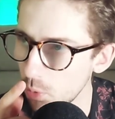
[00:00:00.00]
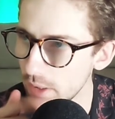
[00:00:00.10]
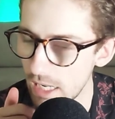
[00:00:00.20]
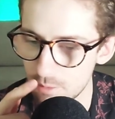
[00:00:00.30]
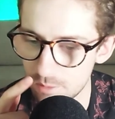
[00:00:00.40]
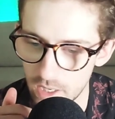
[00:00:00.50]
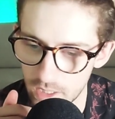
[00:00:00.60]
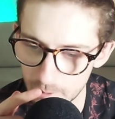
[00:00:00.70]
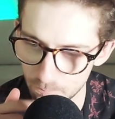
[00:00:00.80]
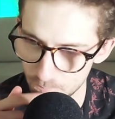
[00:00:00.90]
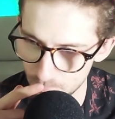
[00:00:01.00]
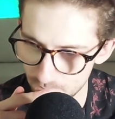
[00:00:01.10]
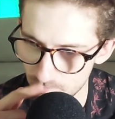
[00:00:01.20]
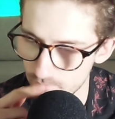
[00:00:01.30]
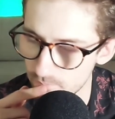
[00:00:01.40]
be at Amy Park.
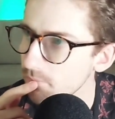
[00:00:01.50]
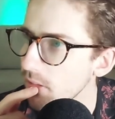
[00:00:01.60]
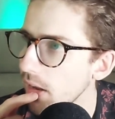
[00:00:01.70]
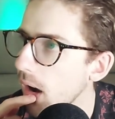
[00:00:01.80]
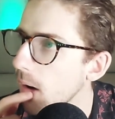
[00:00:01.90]
Yeah.